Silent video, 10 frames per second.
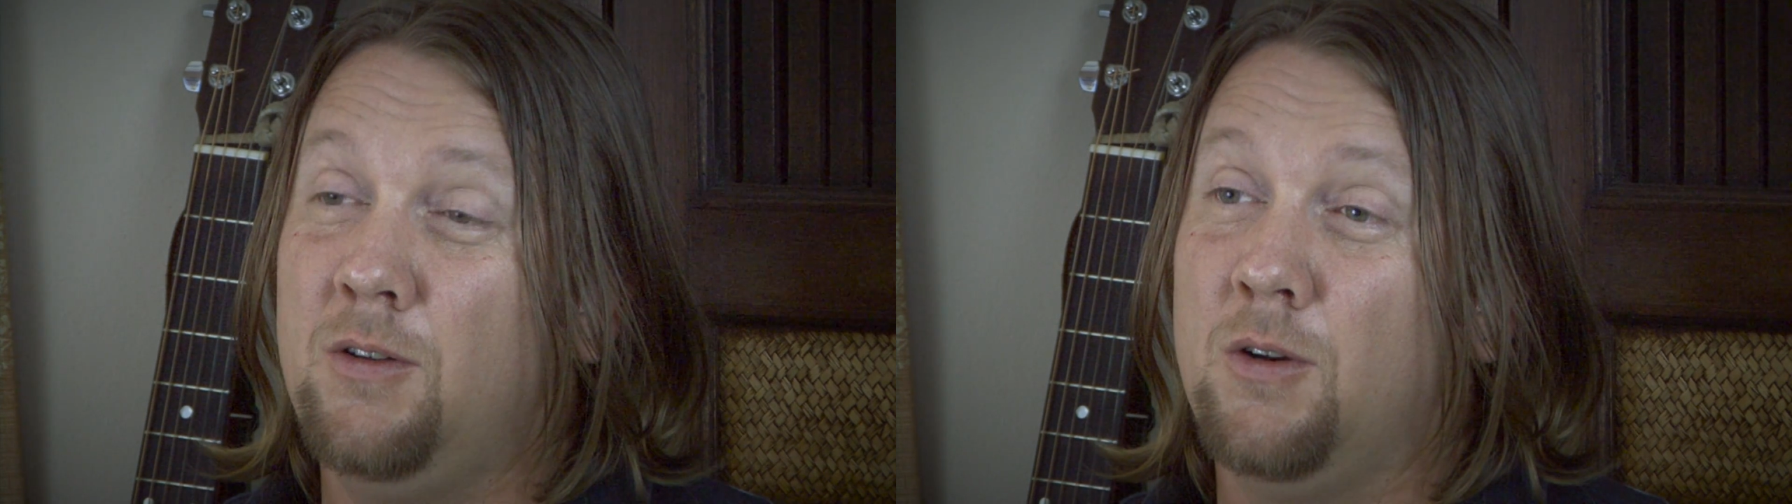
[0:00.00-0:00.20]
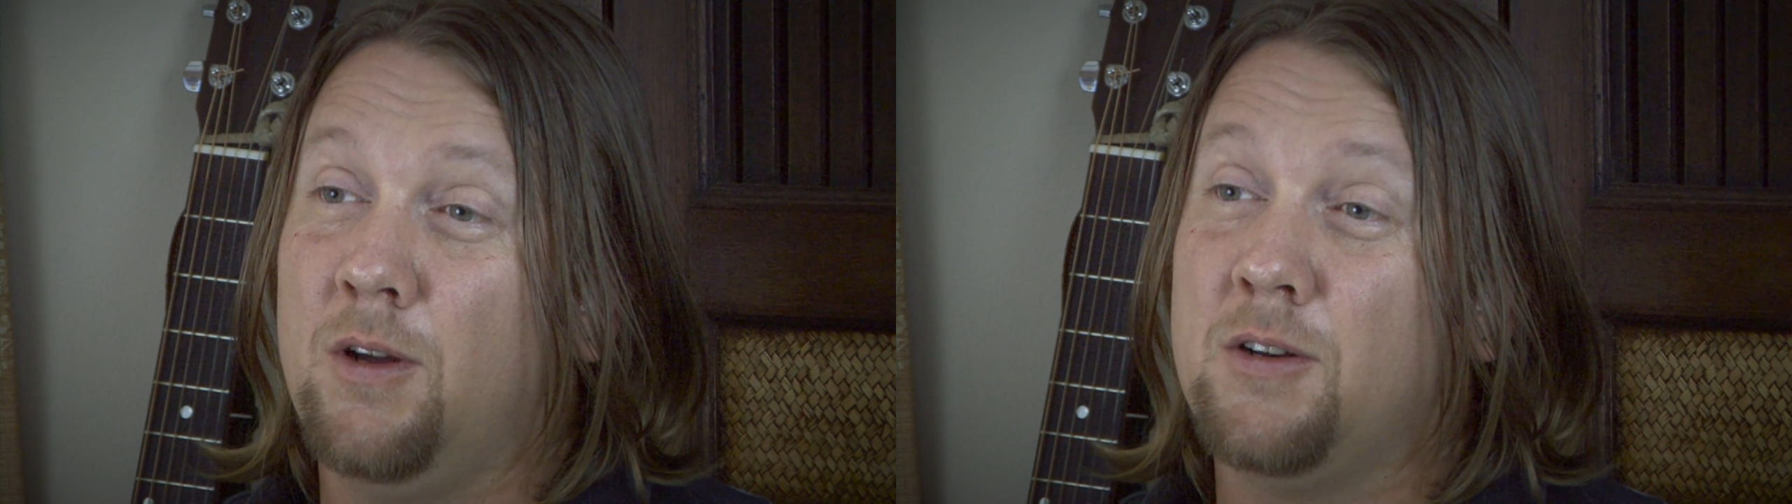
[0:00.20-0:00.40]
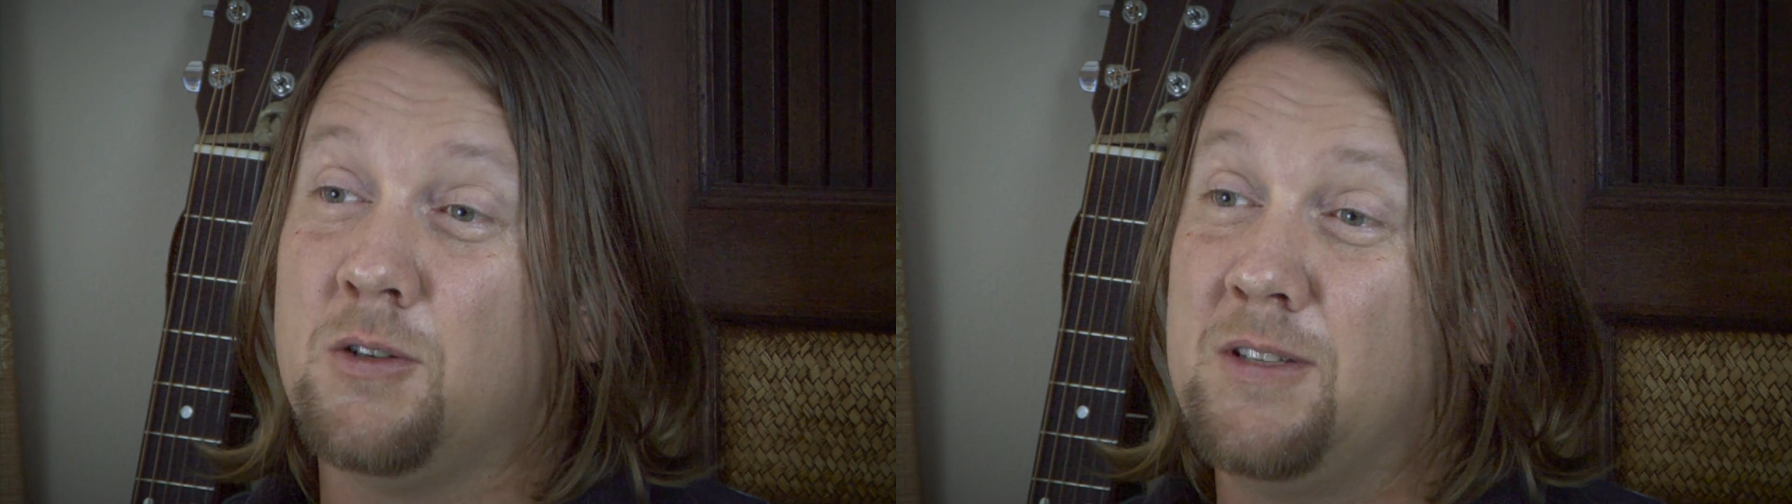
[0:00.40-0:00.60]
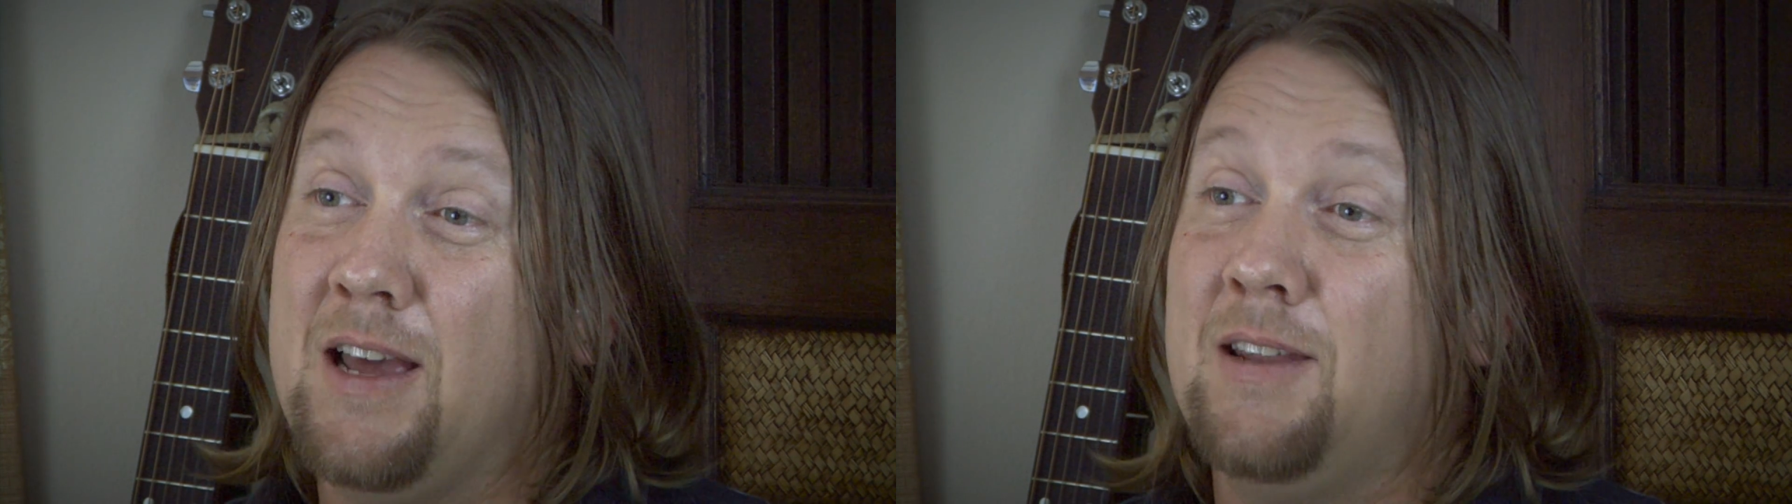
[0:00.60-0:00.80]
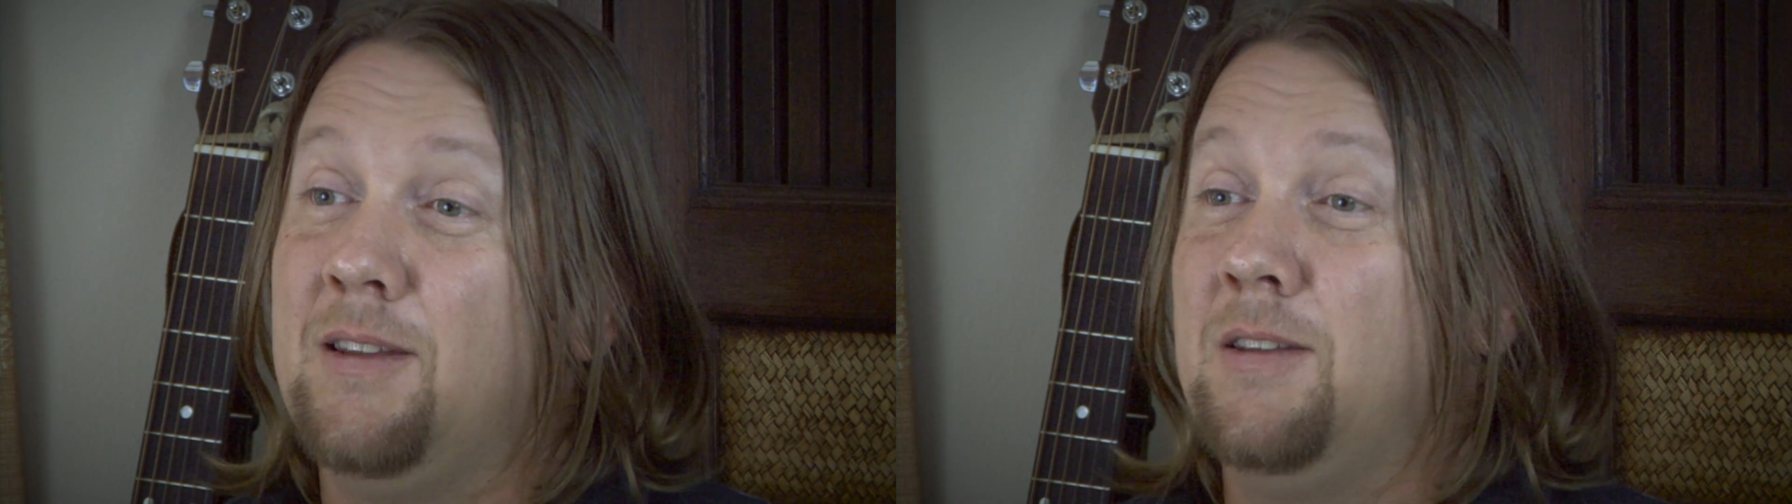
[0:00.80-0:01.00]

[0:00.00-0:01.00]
understand